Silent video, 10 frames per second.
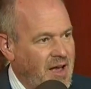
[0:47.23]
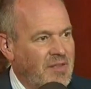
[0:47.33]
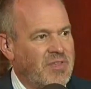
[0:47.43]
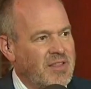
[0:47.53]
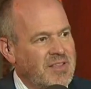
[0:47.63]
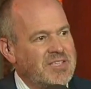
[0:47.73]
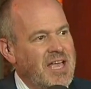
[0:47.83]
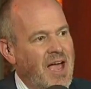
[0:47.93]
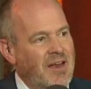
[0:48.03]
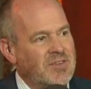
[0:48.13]
I think the
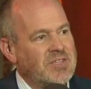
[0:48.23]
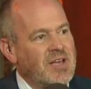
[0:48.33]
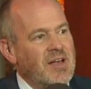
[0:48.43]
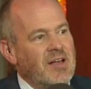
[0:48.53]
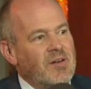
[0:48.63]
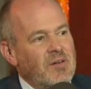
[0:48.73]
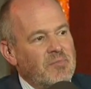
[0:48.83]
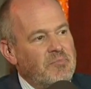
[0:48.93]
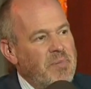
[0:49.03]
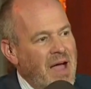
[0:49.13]
tan is
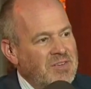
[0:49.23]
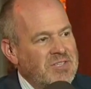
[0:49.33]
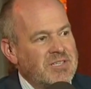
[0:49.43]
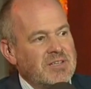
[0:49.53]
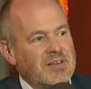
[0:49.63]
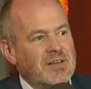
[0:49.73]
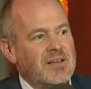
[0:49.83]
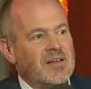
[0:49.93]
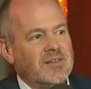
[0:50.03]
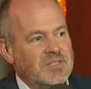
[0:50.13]
best
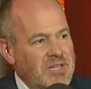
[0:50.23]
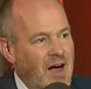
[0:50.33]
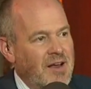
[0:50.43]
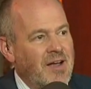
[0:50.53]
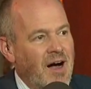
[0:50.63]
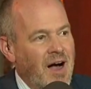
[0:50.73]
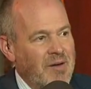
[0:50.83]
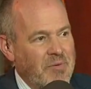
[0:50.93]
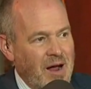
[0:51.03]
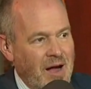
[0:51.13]
done
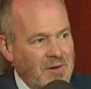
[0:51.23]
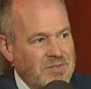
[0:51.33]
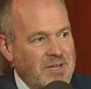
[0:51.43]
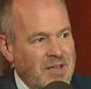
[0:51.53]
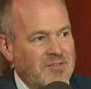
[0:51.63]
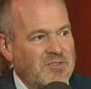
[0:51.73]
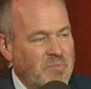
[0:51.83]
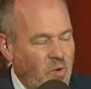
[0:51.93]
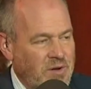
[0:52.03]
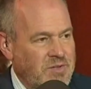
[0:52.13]
eyebrows in
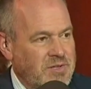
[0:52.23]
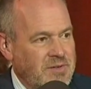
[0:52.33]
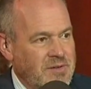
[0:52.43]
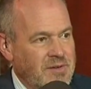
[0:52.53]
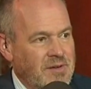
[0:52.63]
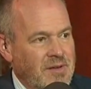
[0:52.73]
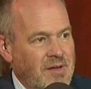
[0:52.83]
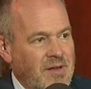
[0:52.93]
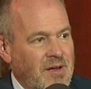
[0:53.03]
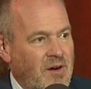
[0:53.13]
sports.
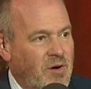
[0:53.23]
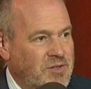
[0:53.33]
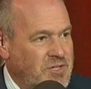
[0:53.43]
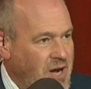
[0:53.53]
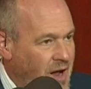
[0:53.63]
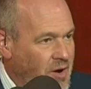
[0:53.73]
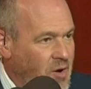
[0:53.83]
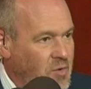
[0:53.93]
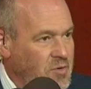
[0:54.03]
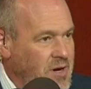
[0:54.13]

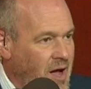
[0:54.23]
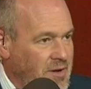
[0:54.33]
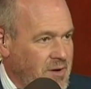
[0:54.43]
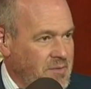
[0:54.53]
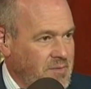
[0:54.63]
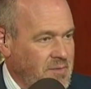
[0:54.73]
Cristiano Ronaldo.